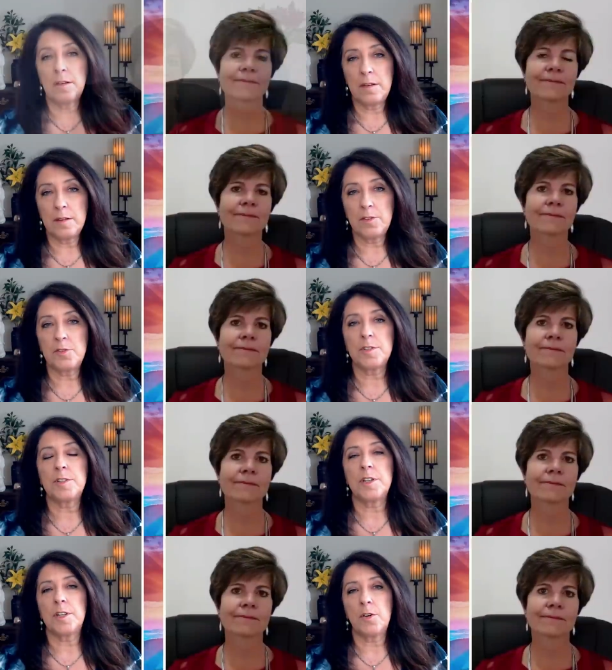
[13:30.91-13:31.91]

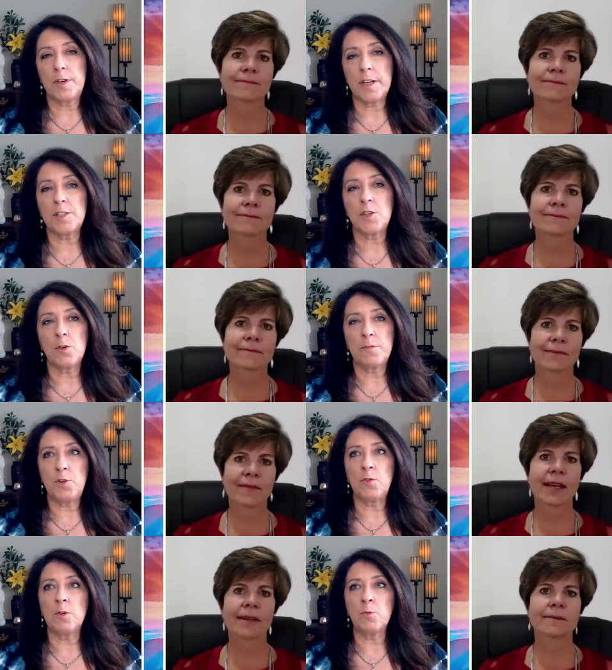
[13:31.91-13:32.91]
Speaker 1: Interesting. Okay, so if
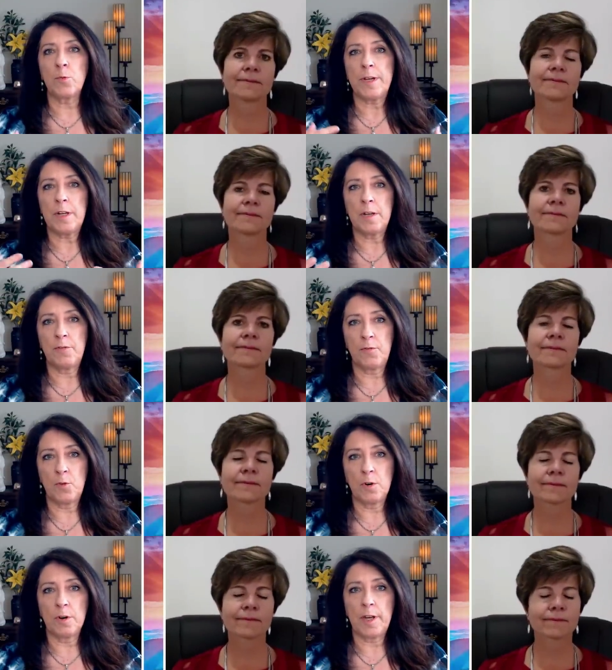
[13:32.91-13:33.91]
you're mm-hmm. reading
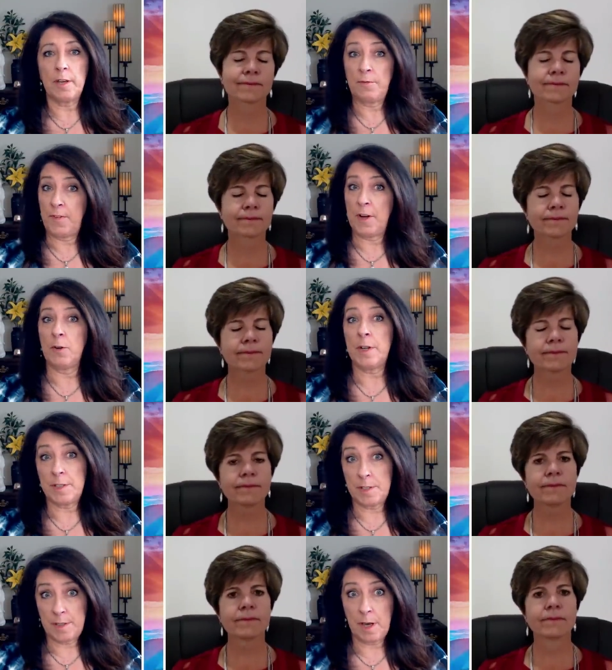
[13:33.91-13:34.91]
for a very
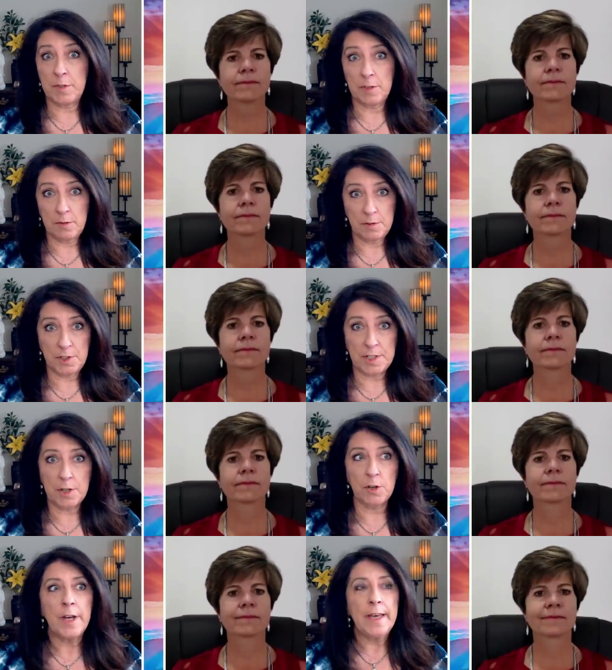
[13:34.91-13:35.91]
skeptical
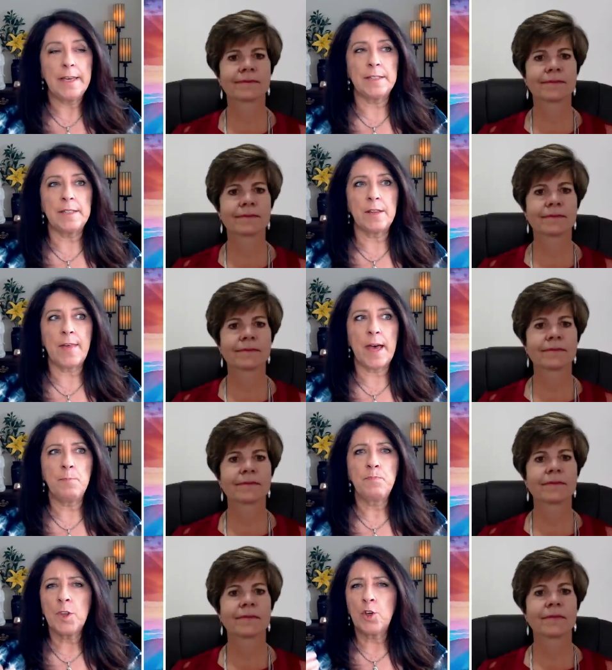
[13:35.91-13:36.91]
sitter, is it
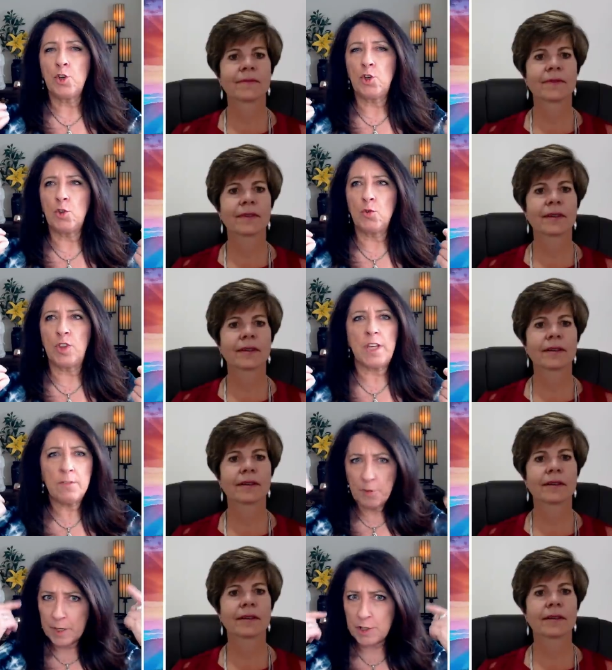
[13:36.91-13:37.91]
that you the
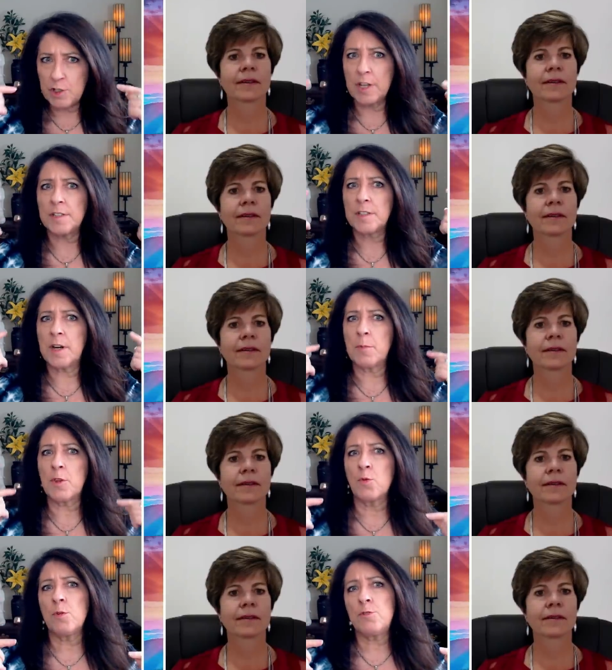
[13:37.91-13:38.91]
information doesn't come
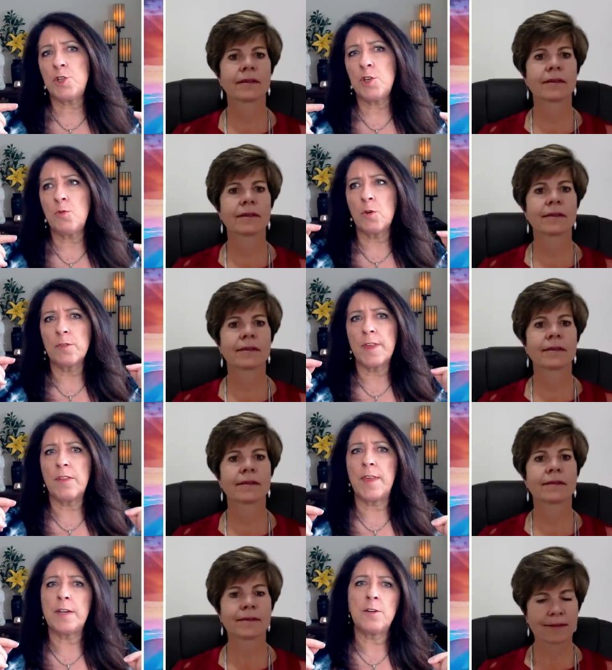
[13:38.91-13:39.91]
through to you or
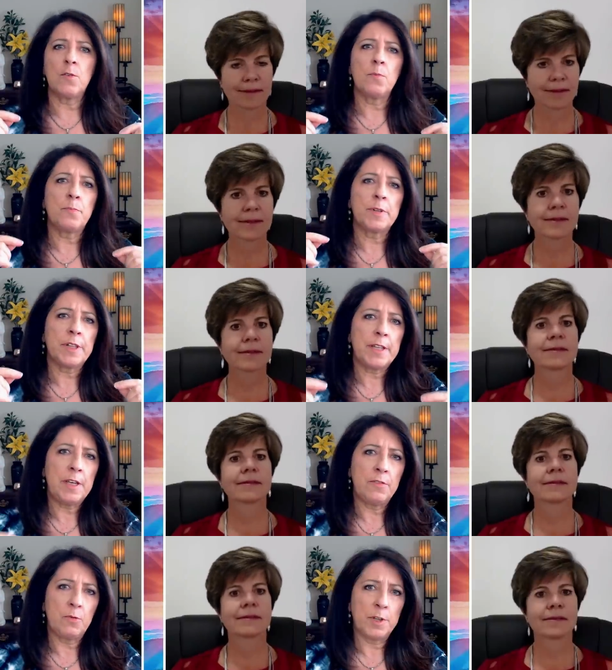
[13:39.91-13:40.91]
that they don't
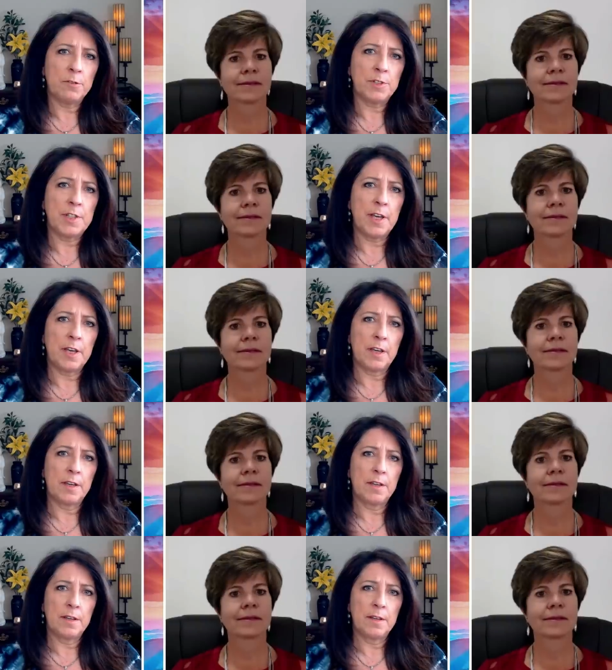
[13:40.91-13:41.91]
believe what you're
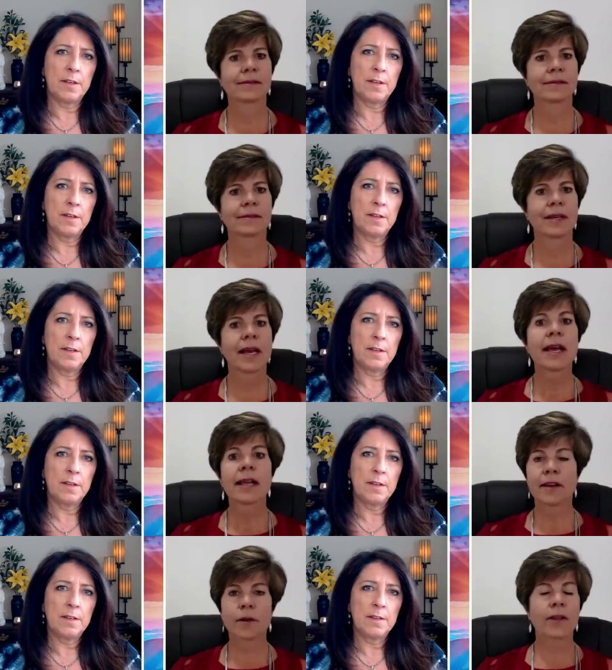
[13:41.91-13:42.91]
saying?
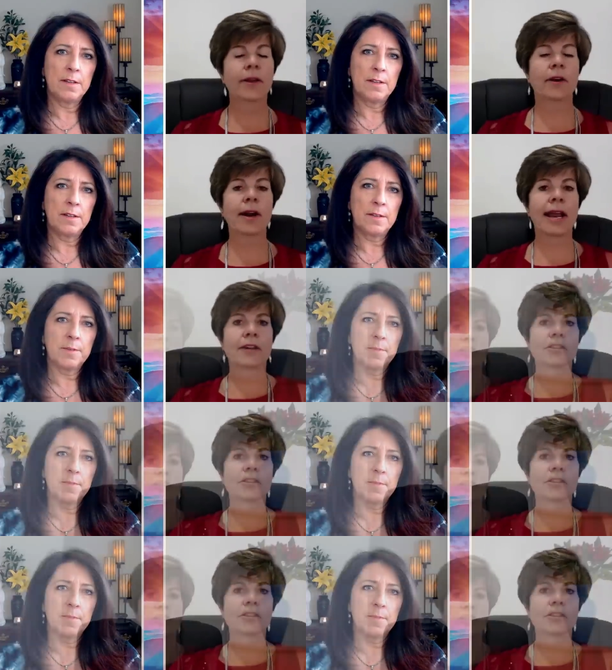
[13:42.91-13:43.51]
Speaker 2: their their